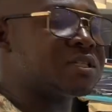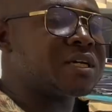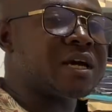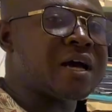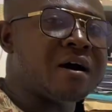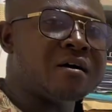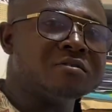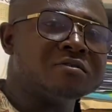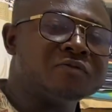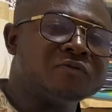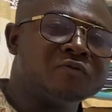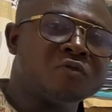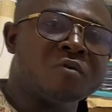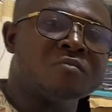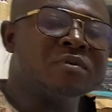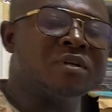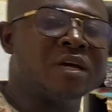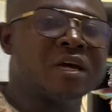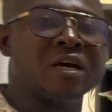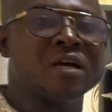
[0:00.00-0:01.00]
come from
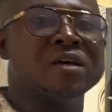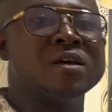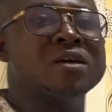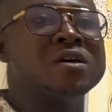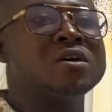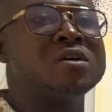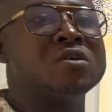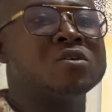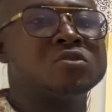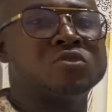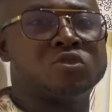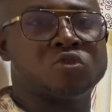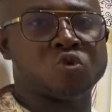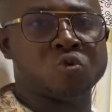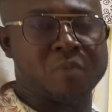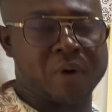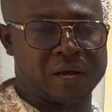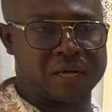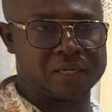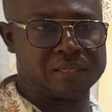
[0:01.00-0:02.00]
the
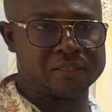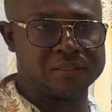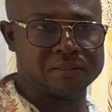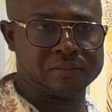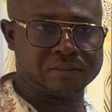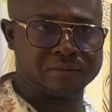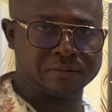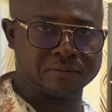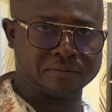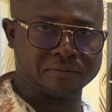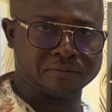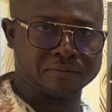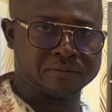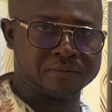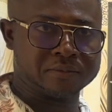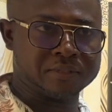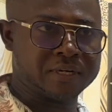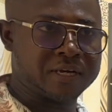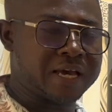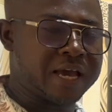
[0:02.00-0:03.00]
stomach,
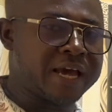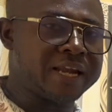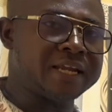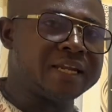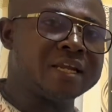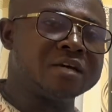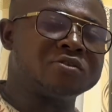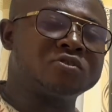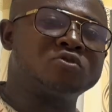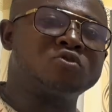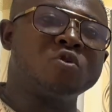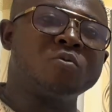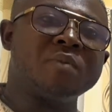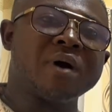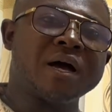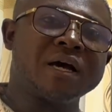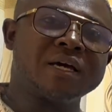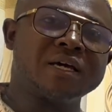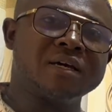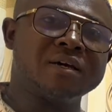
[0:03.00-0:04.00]
and in the stomach
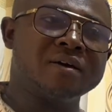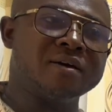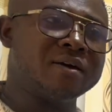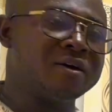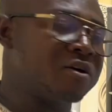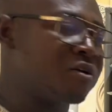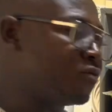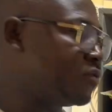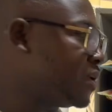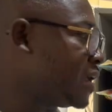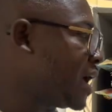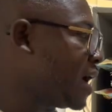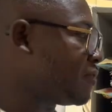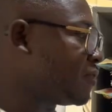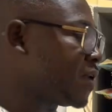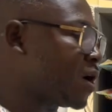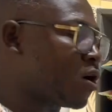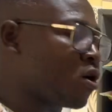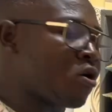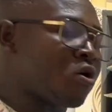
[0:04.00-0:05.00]
we have a
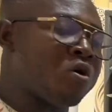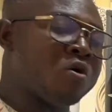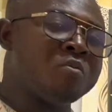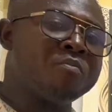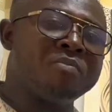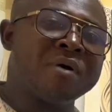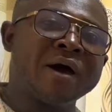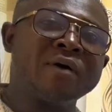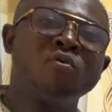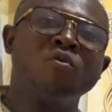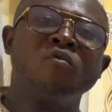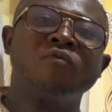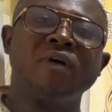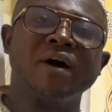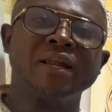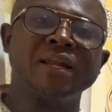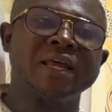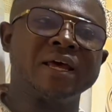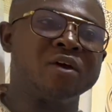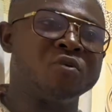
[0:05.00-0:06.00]
compound over
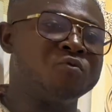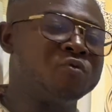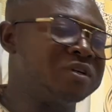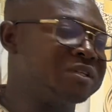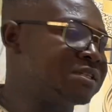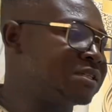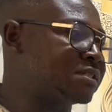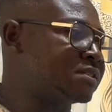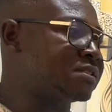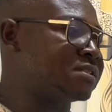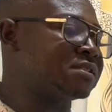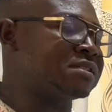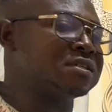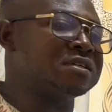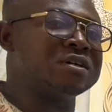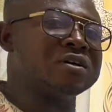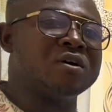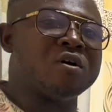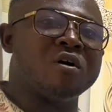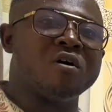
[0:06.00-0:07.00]
there which is
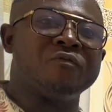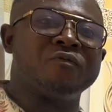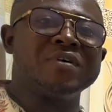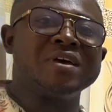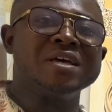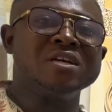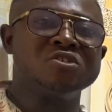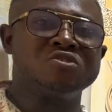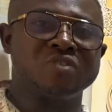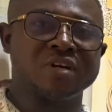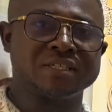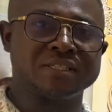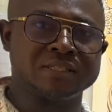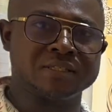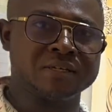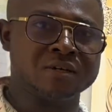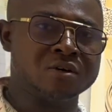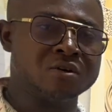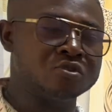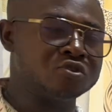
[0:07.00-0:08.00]
of interest
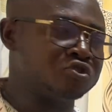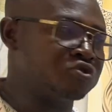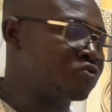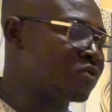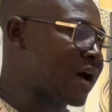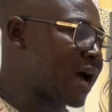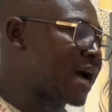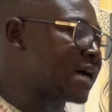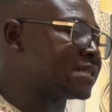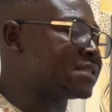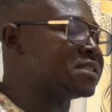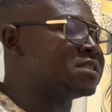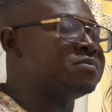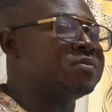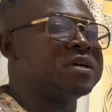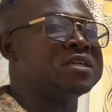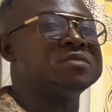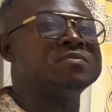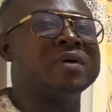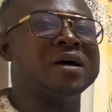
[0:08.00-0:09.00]
to
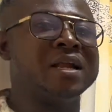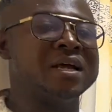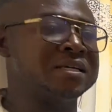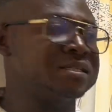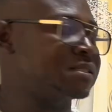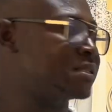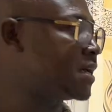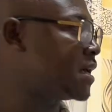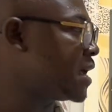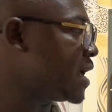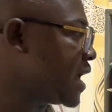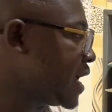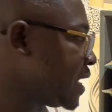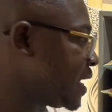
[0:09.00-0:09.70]
acid-base balance, and